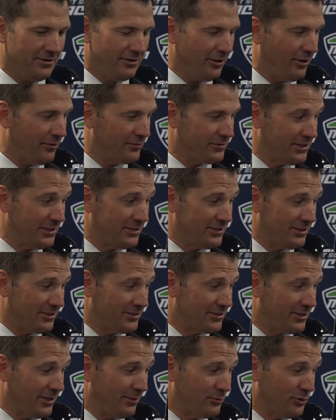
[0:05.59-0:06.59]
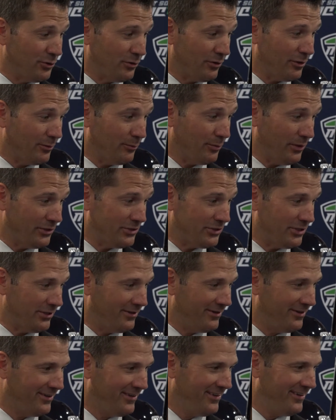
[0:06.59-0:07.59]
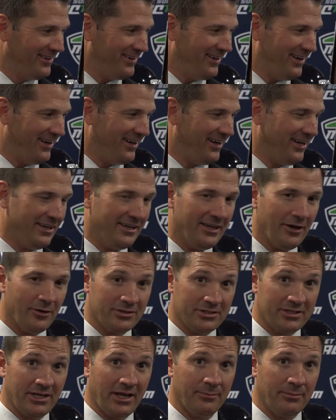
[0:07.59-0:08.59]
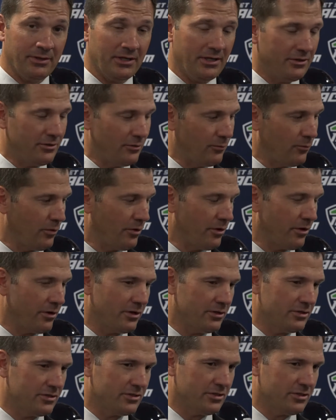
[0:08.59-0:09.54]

the off-season has come to a completion. Uh, and now it's time to get to work. And